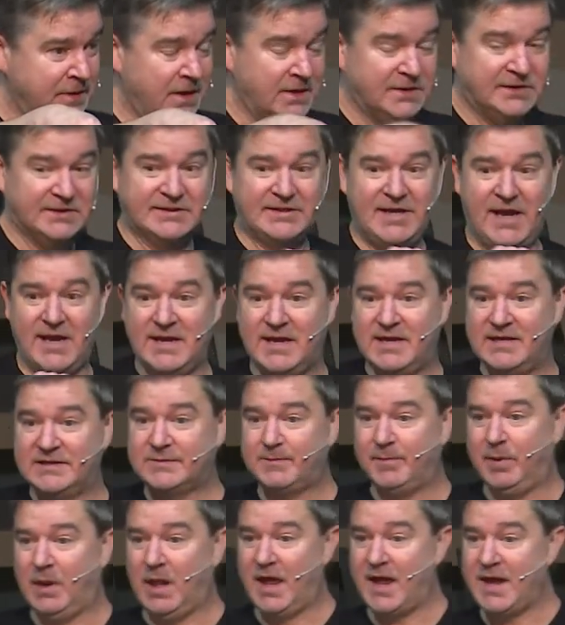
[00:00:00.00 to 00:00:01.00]
to take his
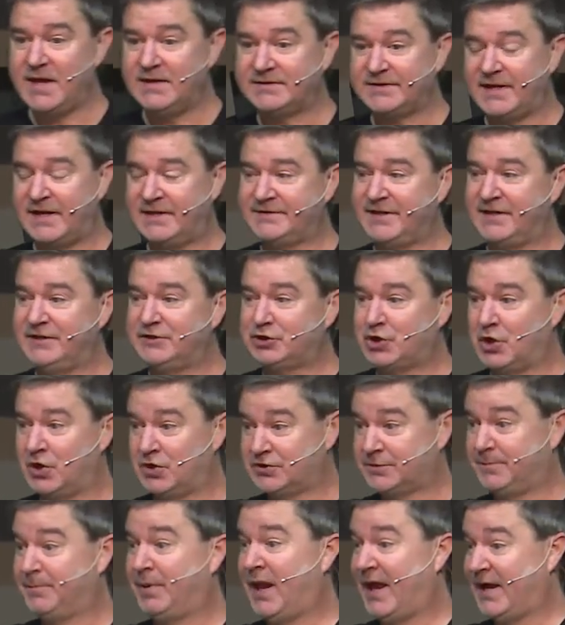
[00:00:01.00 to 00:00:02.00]
place as a
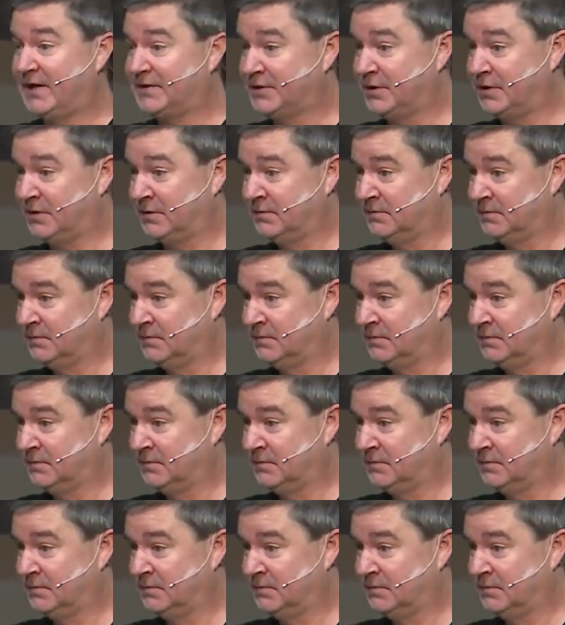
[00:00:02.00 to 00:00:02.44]
church planter.